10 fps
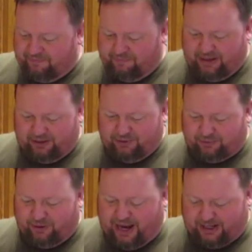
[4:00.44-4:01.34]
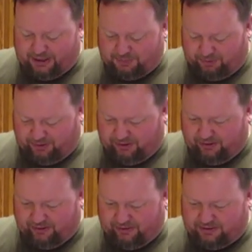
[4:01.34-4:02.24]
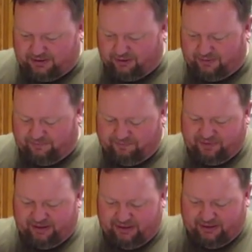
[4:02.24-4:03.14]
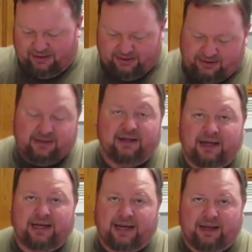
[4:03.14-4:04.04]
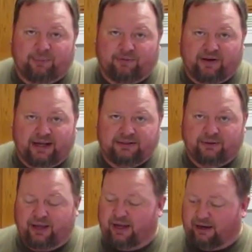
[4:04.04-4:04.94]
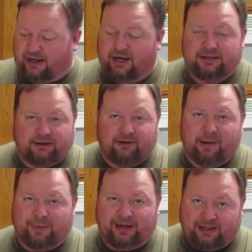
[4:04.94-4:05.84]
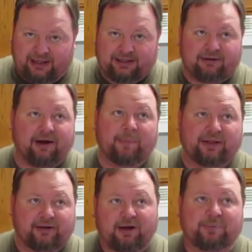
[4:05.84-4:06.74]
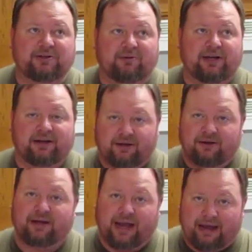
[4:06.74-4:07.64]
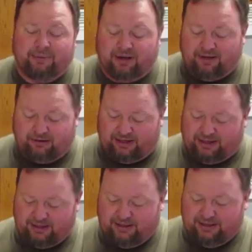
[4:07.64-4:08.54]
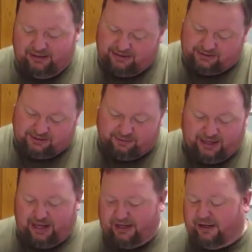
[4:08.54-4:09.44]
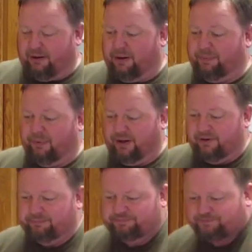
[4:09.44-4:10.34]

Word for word: My little rack is pretty good, so I got to improvise, okay? I caught the crappie, I cleaned the crappie, the crappie's ready to cook, I'm hungry. This is what I had to come up with.